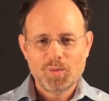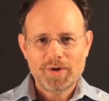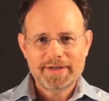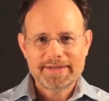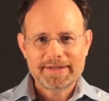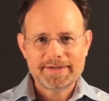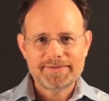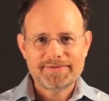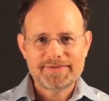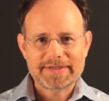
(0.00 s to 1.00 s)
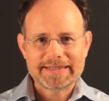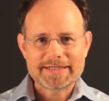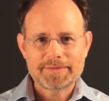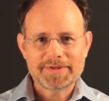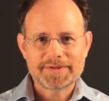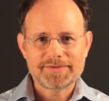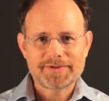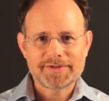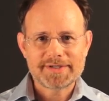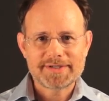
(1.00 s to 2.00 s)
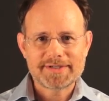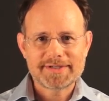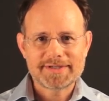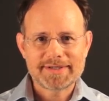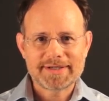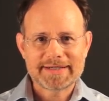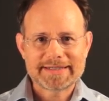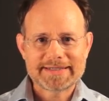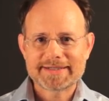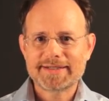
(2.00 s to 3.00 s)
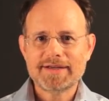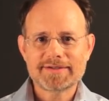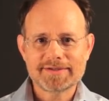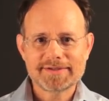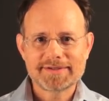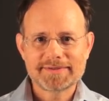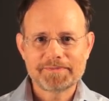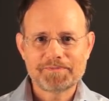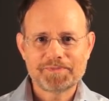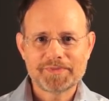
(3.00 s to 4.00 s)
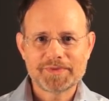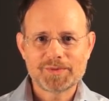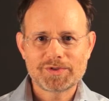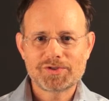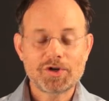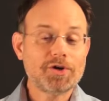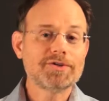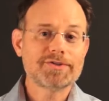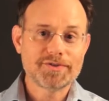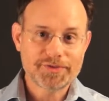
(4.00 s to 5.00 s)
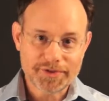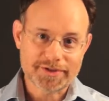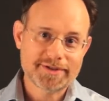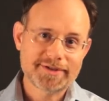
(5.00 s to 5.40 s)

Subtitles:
One of Elizabeth I's successors was Charles I.